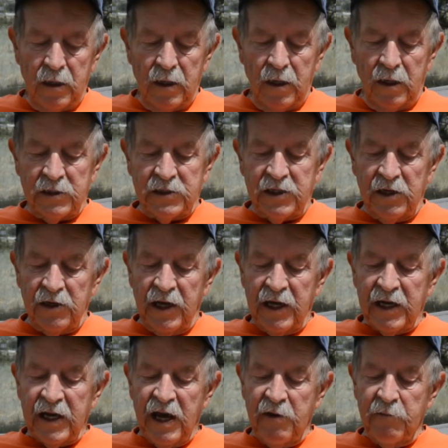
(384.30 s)
until he
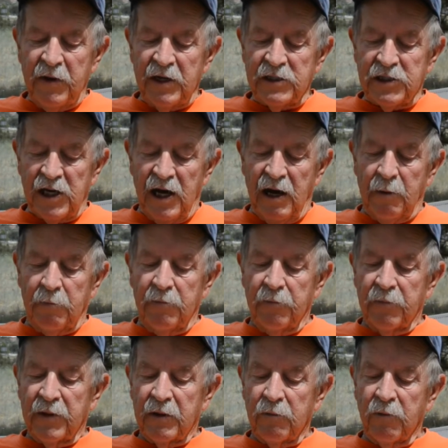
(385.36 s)
gave me a job.
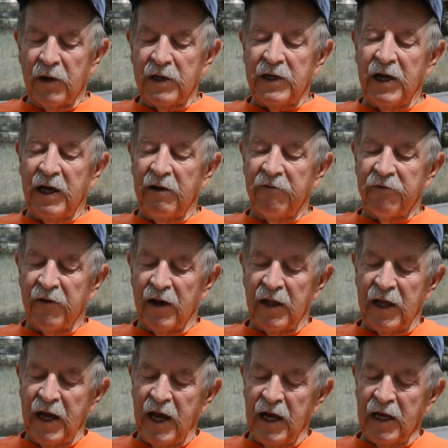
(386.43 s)
One day he
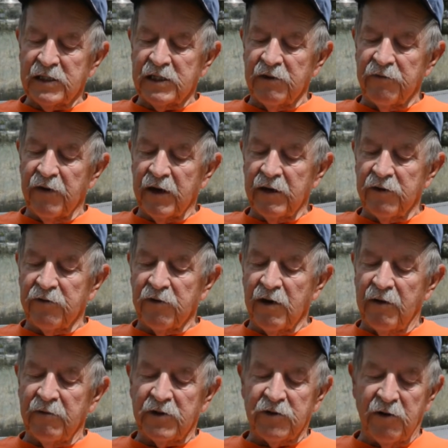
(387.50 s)
finally asked if I could
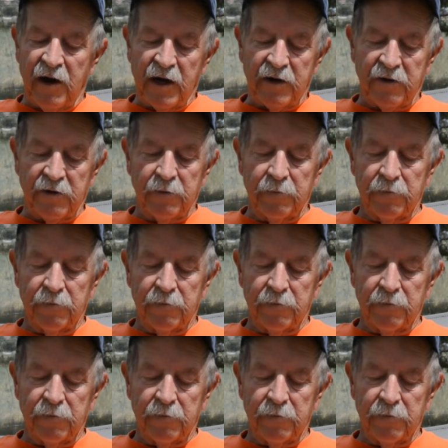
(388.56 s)
drive a tractor.